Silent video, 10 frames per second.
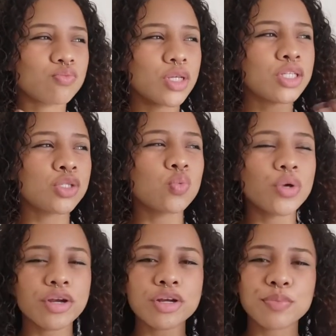it's
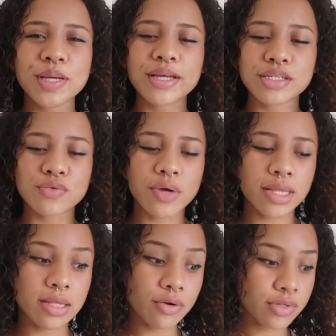weird because the
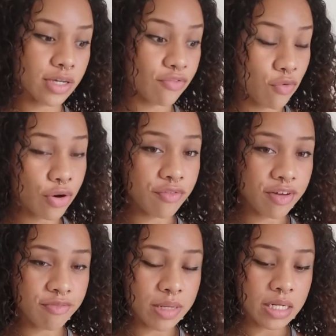ride there was like
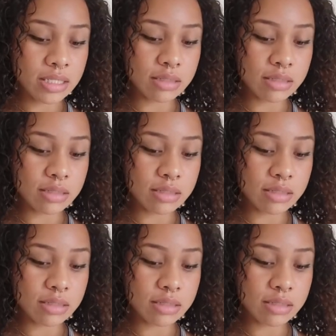45 minutes,